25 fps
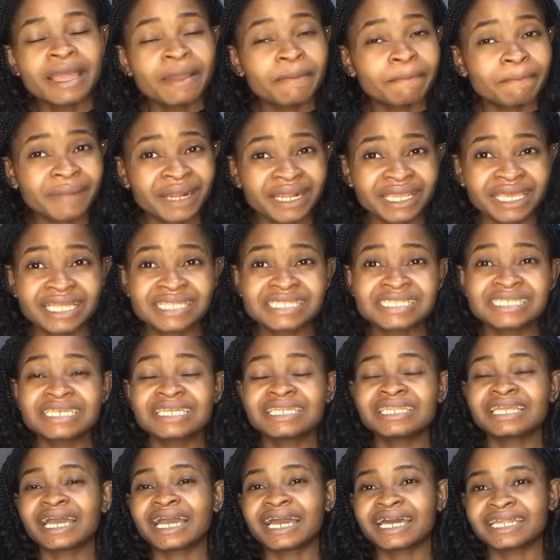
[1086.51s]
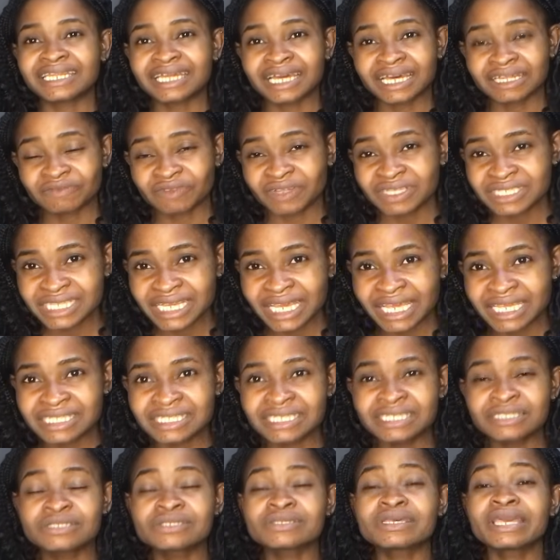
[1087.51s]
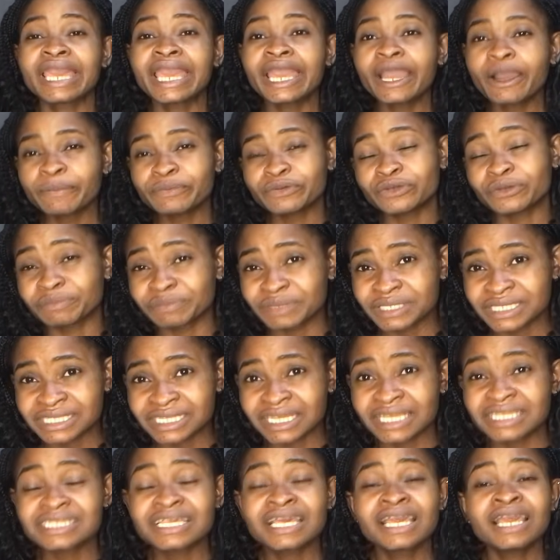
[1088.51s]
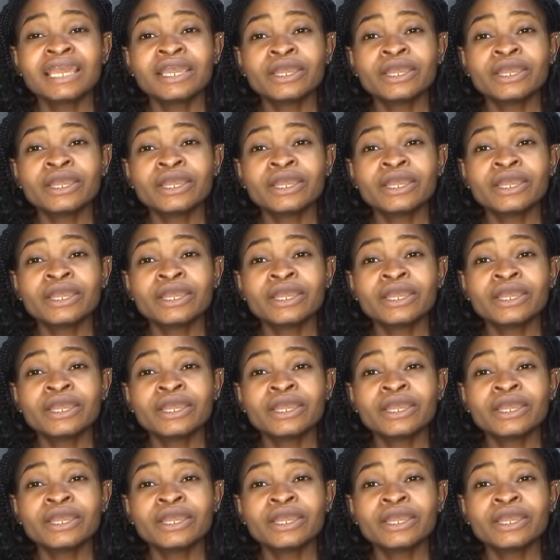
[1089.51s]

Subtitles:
marketing and advertising to help your business